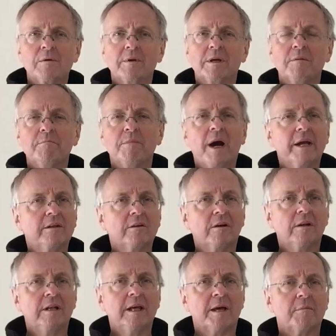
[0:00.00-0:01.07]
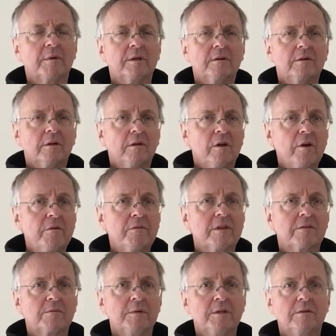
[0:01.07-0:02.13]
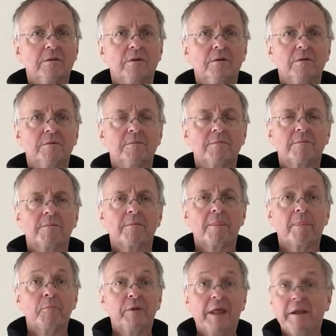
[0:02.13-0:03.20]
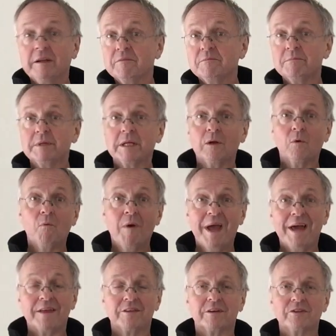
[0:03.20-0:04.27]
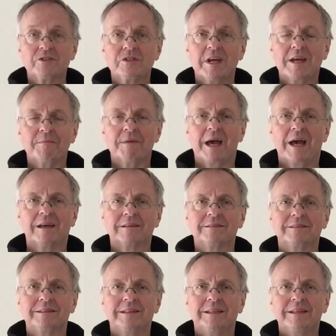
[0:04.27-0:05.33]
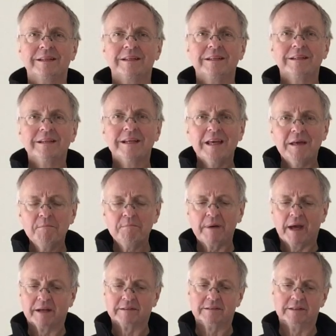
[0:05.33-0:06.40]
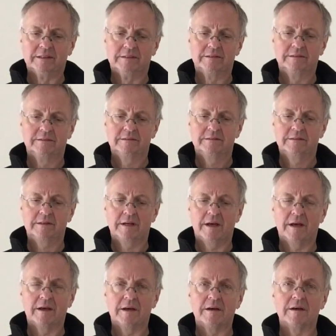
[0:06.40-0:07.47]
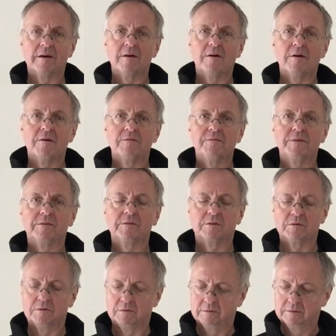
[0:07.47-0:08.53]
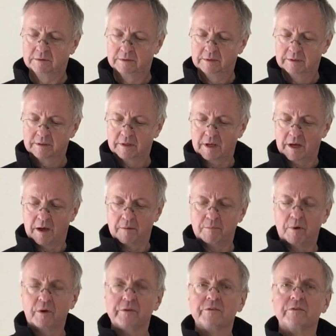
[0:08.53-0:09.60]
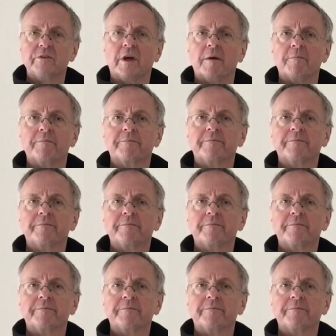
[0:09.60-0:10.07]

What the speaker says: we can bite our lip, and a lot of this we do without even being aware that shame has impacted our physical posture.